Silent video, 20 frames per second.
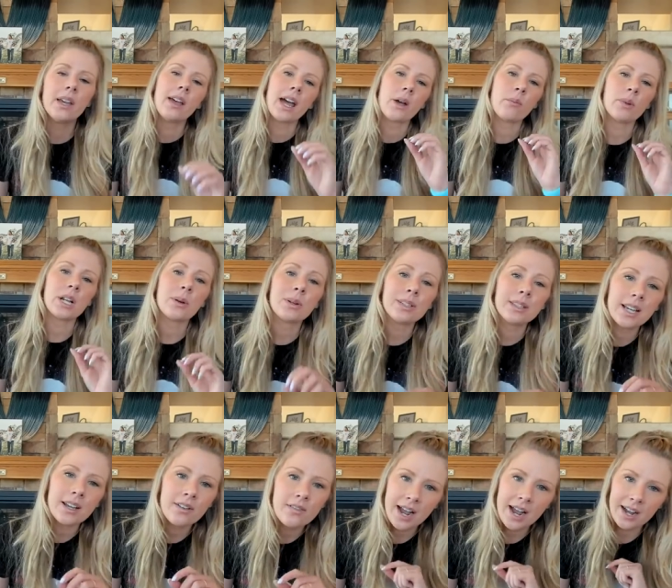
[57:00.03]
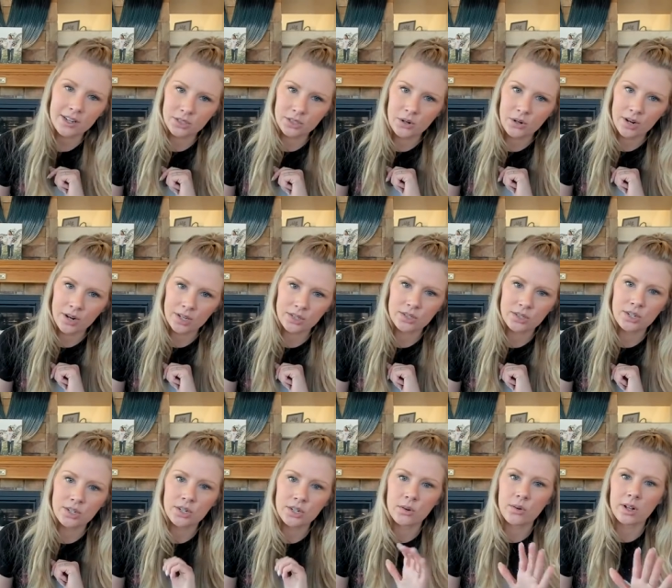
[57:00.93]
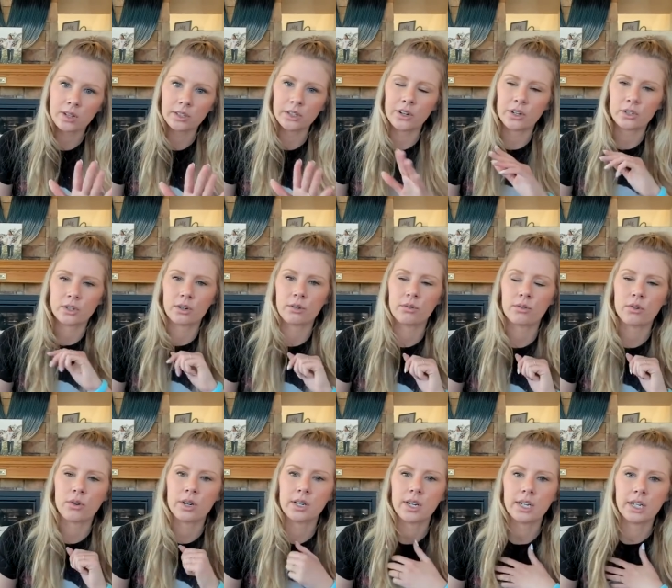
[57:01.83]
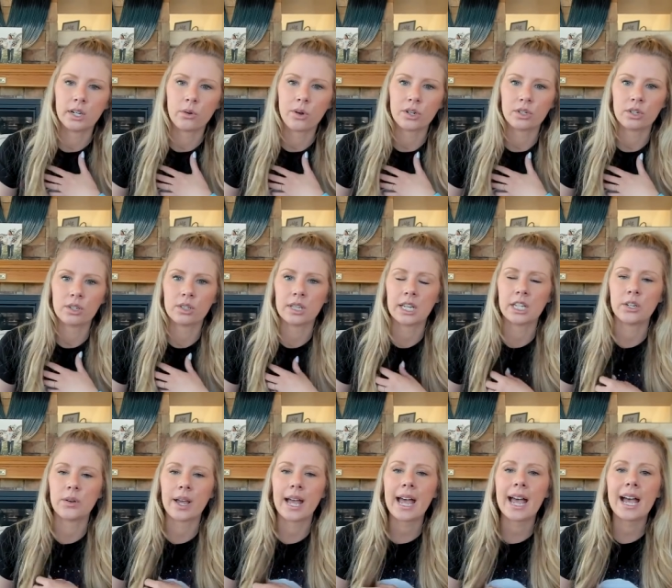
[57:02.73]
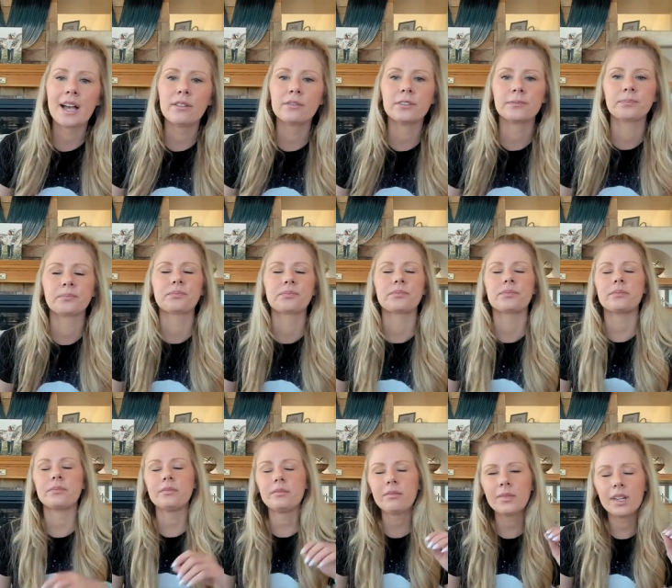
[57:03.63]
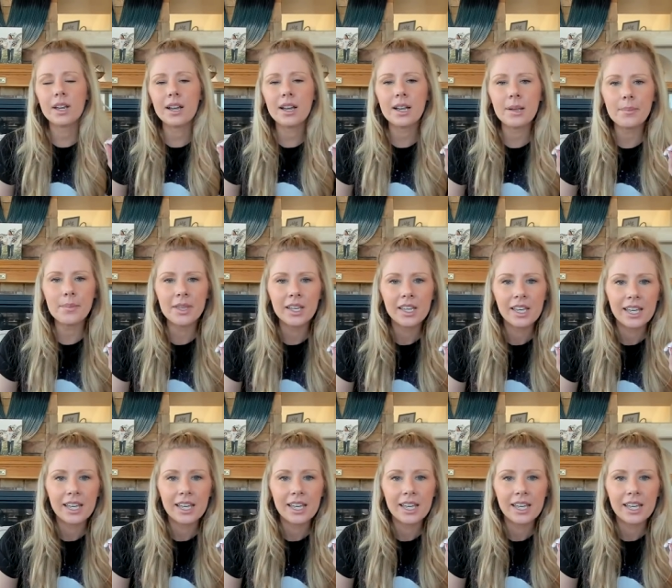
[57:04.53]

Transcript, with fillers: And what I would love to ask you guys to do while you guys are throwing any questions that you have um,